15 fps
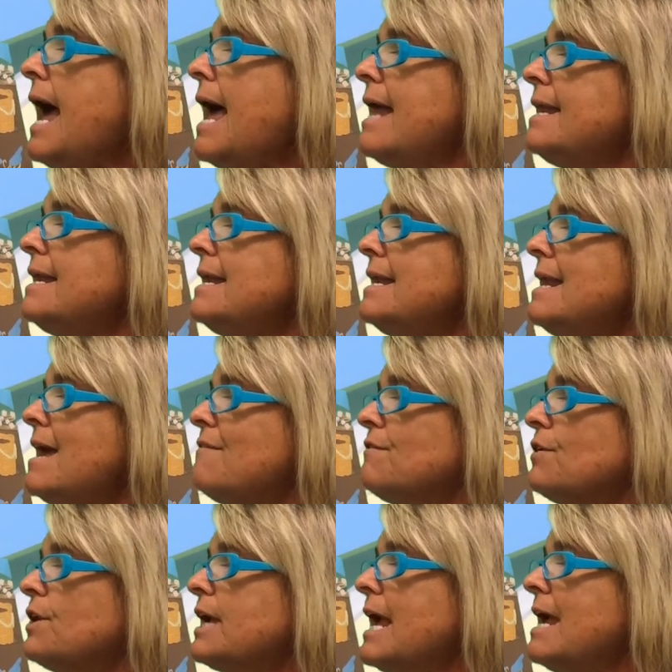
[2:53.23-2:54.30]
and
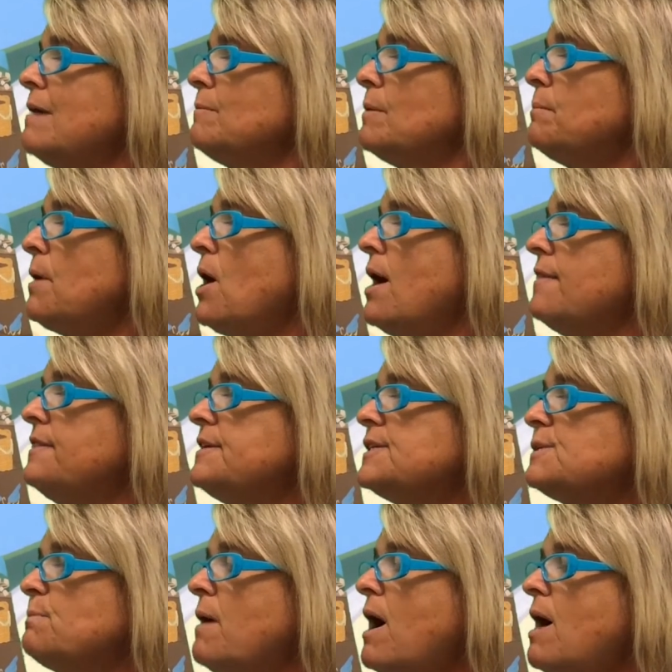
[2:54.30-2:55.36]
never came upon
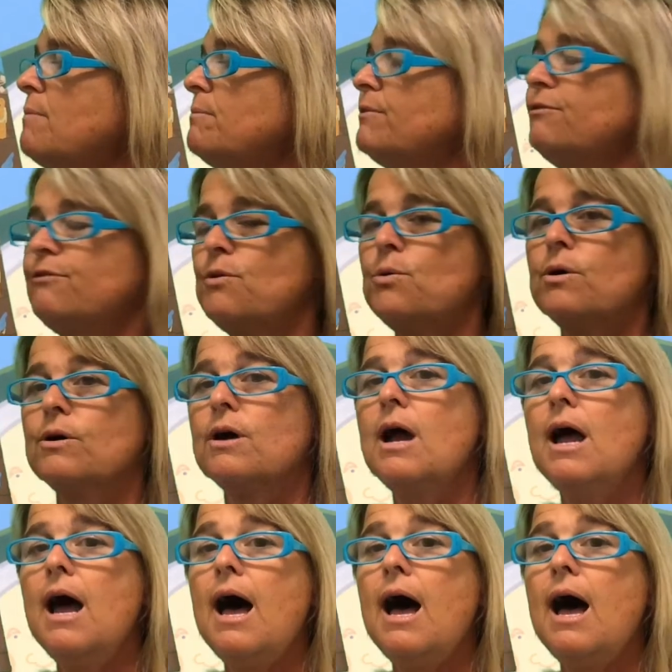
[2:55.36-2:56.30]
this pot before.